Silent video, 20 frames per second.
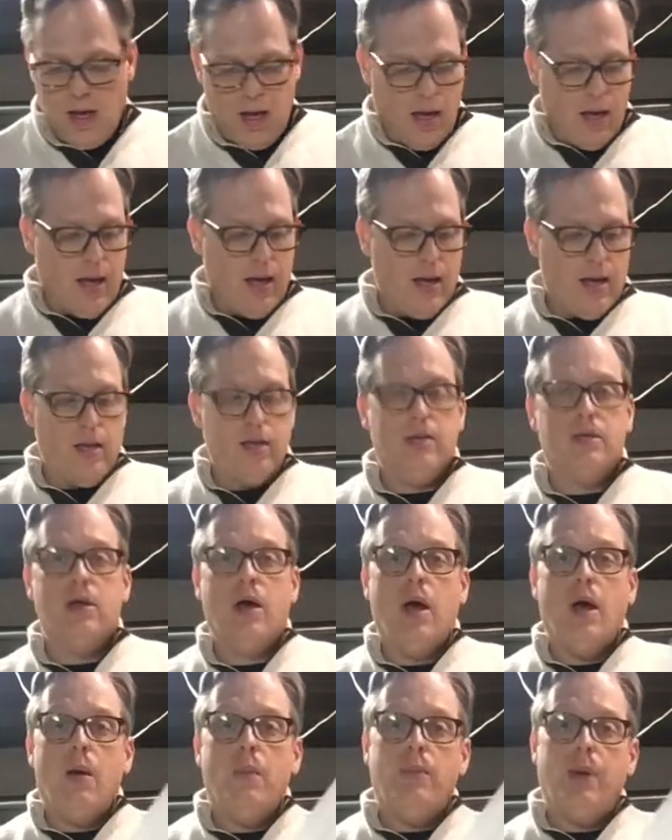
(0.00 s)
and
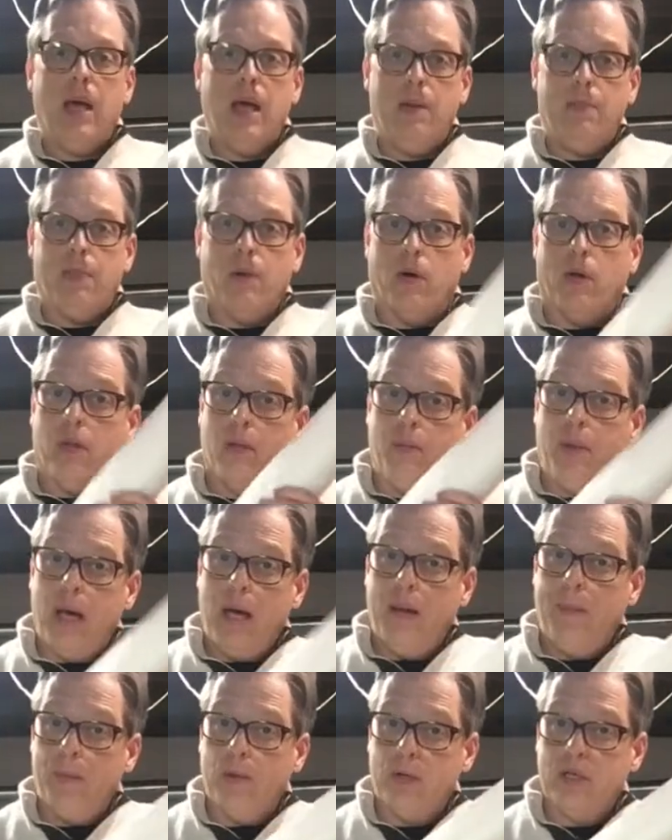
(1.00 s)
paper. The
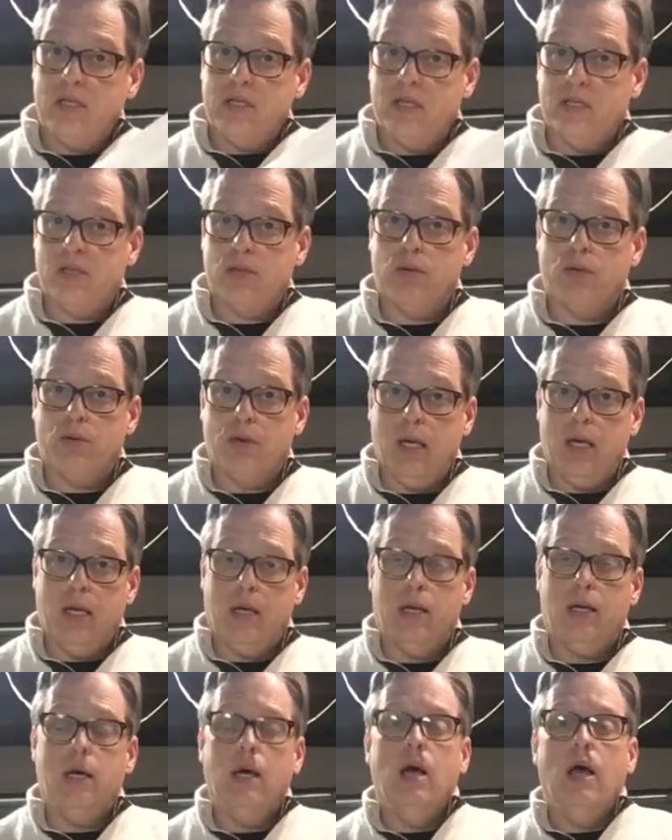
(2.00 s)
paper is the screen.
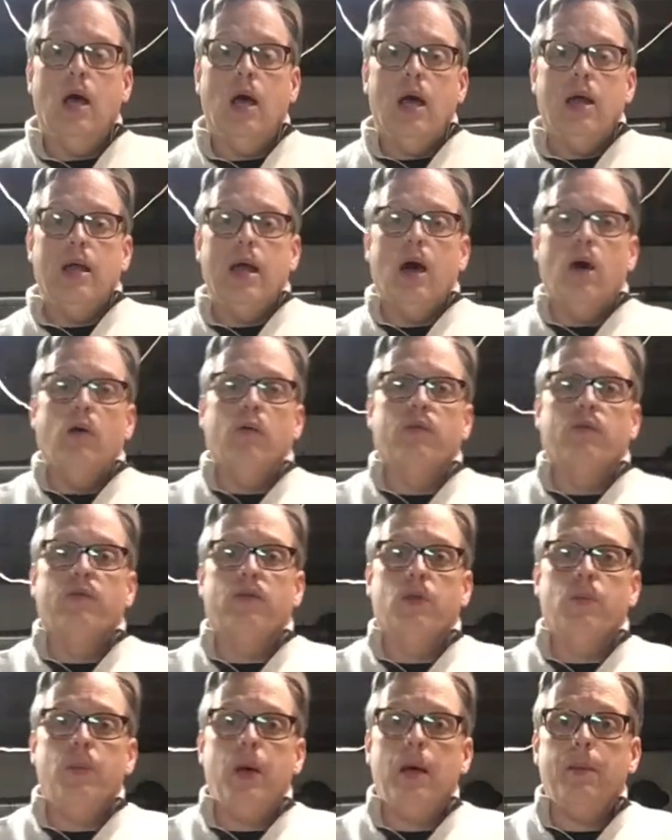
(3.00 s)
Now, for
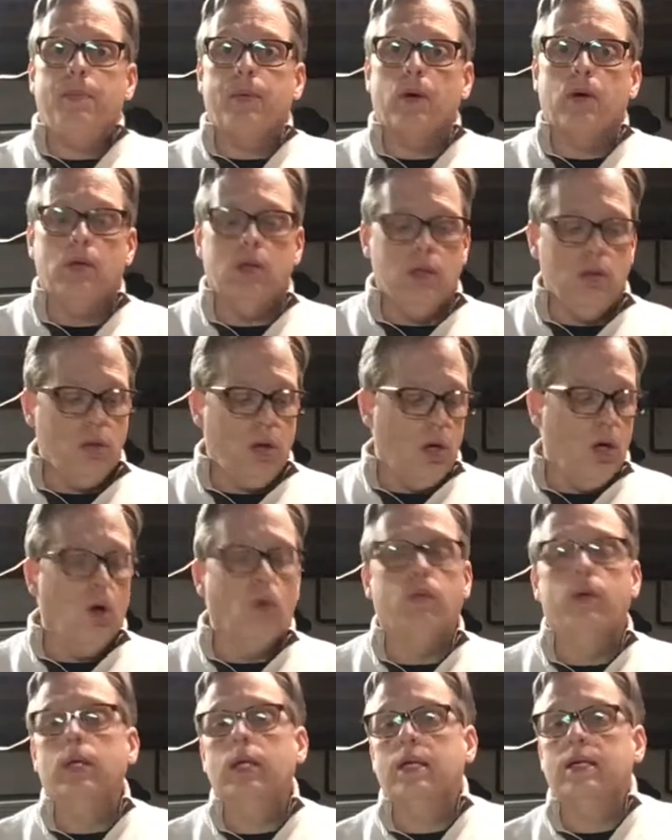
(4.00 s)
the paper, you can go
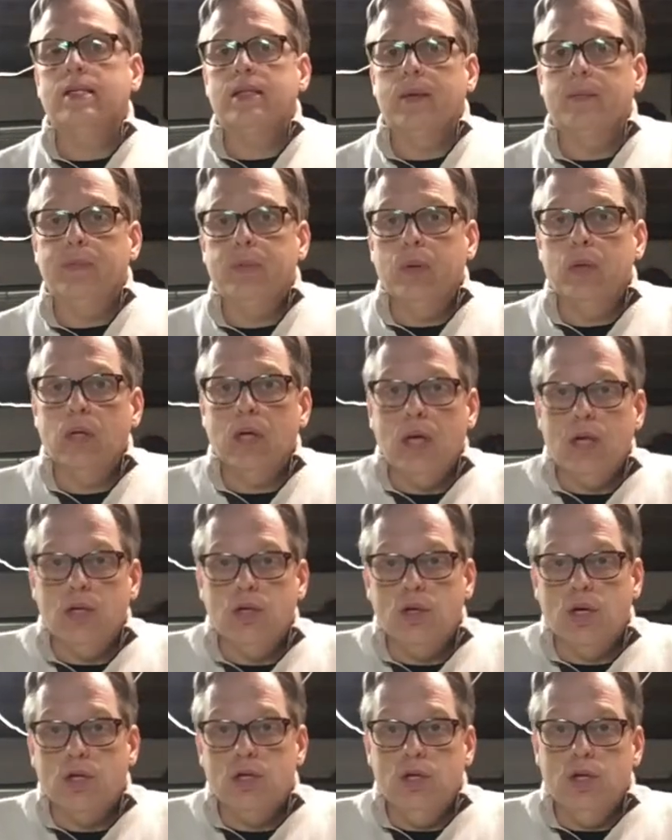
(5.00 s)
really simple and
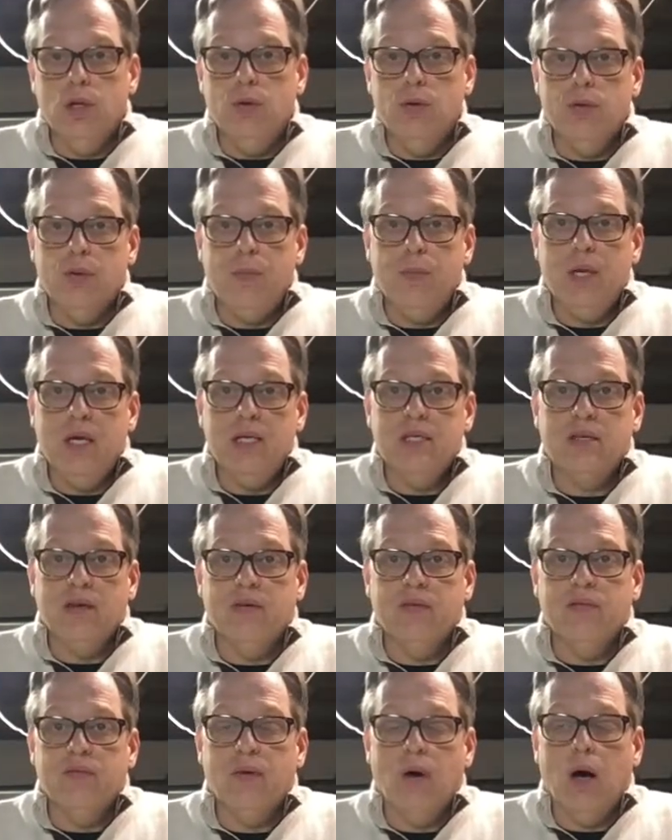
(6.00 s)
just use a piece
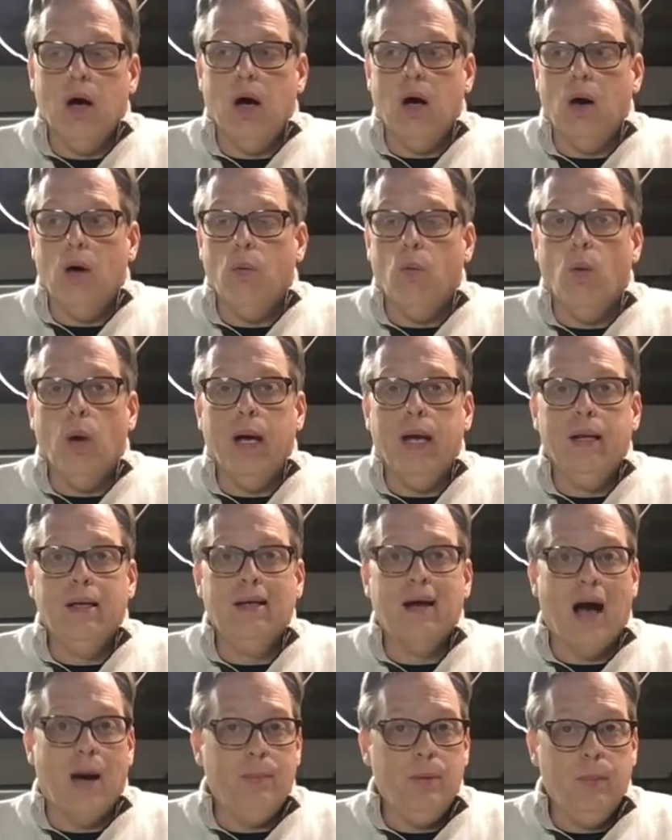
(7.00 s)
of white
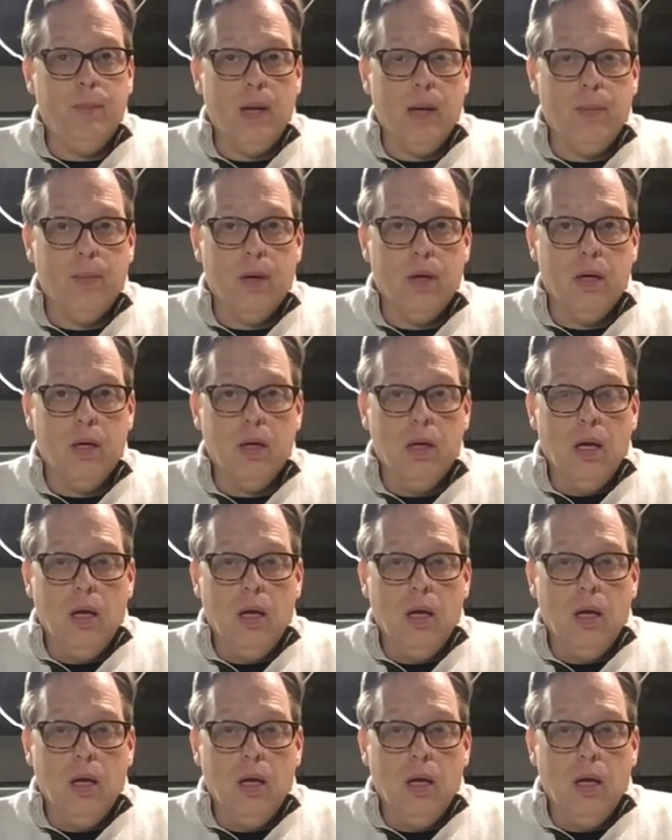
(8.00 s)
copy paper.